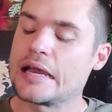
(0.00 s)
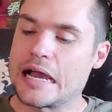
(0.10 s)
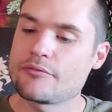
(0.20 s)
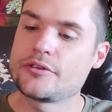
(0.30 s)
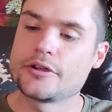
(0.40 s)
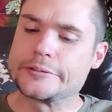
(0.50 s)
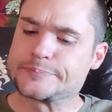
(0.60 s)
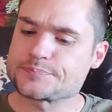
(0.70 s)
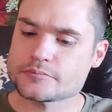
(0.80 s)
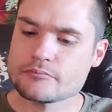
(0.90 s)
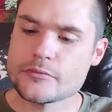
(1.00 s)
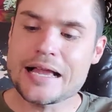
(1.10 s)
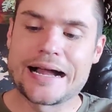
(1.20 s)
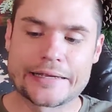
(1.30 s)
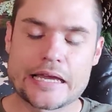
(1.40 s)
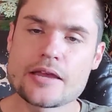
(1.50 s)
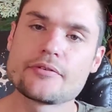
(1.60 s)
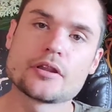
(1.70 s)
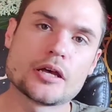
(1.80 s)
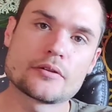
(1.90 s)
have here. I
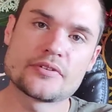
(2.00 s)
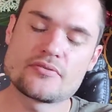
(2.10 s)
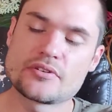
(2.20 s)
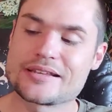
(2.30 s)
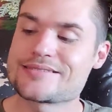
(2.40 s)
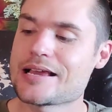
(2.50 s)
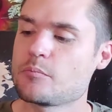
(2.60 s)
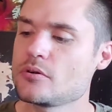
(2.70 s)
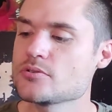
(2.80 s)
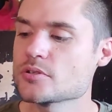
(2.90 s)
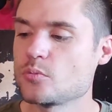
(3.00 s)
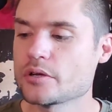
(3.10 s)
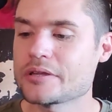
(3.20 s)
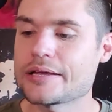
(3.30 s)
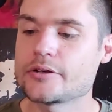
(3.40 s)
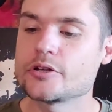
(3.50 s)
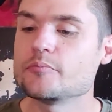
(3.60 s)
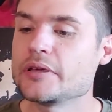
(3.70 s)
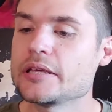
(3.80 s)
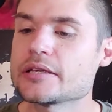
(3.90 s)
gave a lot of different examples on what that
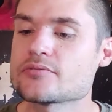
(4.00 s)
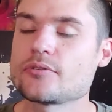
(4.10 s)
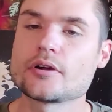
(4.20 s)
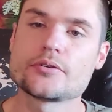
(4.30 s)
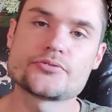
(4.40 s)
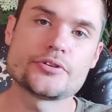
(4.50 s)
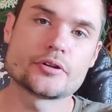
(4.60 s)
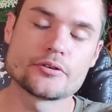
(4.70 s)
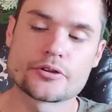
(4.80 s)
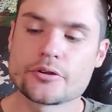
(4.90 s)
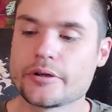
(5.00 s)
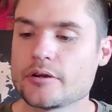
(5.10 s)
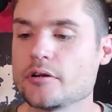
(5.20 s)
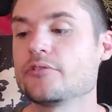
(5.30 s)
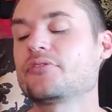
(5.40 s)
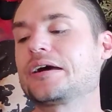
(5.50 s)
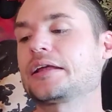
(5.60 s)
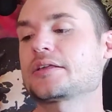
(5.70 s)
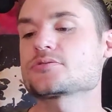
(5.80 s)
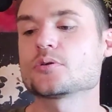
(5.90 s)
could be as far as you know your career, your
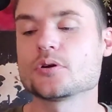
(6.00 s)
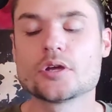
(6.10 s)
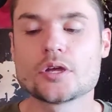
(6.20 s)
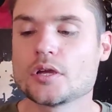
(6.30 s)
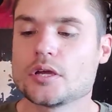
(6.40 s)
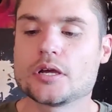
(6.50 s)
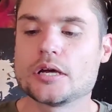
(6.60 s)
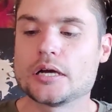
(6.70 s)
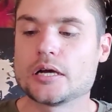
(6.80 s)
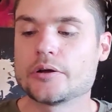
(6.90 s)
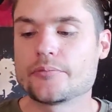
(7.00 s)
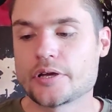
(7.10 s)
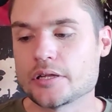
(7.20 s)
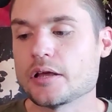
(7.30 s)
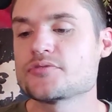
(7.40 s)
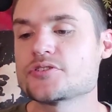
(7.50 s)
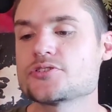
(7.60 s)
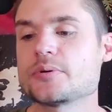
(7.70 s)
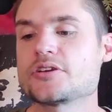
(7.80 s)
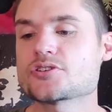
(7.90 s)
finance, or uh, a love
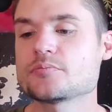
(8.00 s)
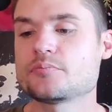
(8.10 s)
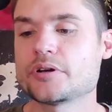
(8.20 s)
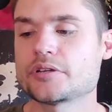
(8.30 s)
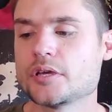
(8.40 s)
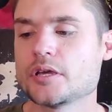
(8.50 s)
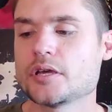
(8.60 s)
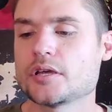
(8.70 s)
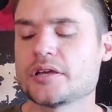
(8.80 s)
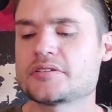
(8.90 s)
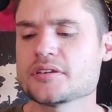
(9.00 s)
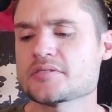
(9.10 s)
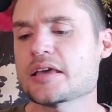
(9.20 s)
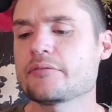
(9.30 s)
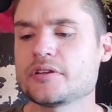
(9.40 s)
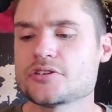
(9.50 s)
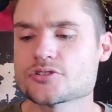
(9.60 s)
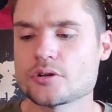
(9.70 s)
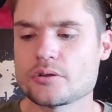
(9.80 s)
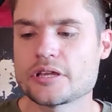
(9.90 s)
situation, but it does heavily
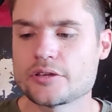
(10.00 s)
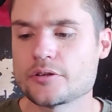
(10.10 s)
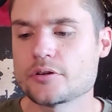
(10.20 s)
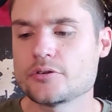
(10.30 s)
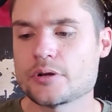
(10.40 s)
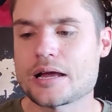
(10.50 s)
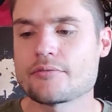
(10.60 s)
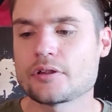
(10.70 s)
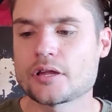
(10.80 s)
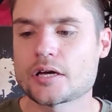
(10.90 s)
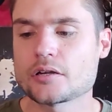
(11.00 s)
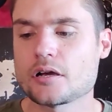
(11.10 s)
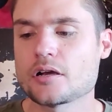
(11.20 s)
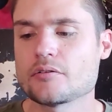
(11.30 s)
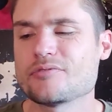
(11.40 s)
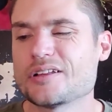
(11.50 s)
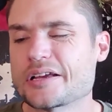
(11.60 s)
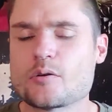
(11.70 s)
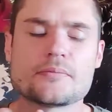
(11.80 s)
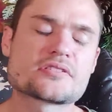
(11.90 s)
show that you know you have a lot of
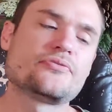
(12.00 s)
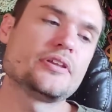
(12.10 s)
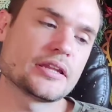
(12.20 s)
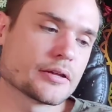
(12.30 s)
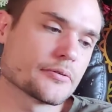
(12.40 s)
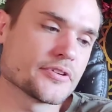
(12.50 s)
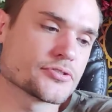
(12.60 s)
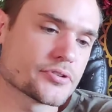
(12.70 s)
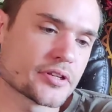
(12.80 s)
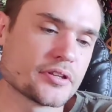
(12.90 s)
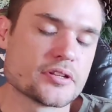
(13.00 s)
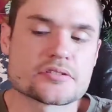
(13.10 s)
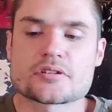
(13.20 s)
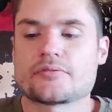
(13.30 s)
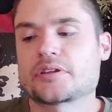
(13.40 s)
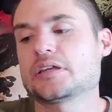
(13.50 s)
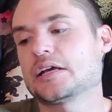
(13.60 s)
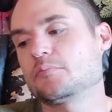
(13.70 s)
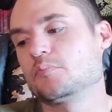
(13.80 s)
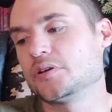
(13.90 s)
like almost feeling of restricted and stuff like
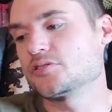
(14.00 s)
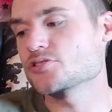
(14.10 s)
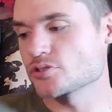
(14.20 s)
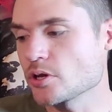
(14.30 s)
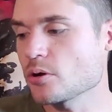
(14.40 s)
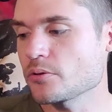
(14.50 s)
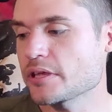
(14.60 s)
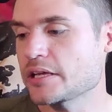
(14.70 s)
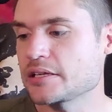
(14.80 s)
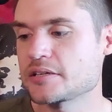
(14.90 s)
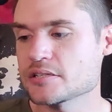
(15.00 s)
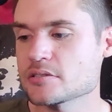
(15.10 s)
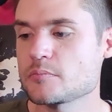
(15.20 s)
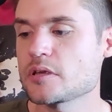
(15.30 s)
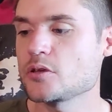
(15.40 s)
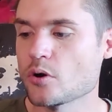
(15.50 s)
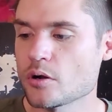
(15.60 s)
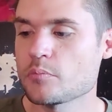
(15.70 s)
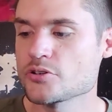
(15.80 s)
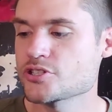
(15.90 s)
that but just know that it does seem that you
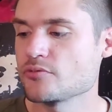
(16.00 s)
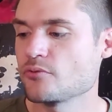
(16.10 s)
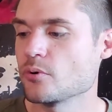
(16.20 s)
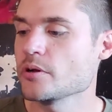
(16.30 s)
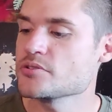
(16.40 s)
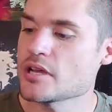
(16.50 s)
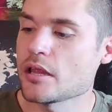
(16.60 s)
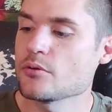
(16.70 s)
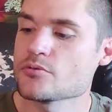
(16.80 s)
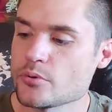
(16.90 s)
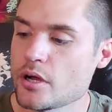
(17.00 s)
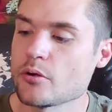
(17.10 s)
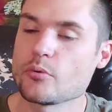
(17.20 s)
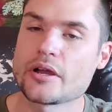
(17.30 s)
are pushing forwards others are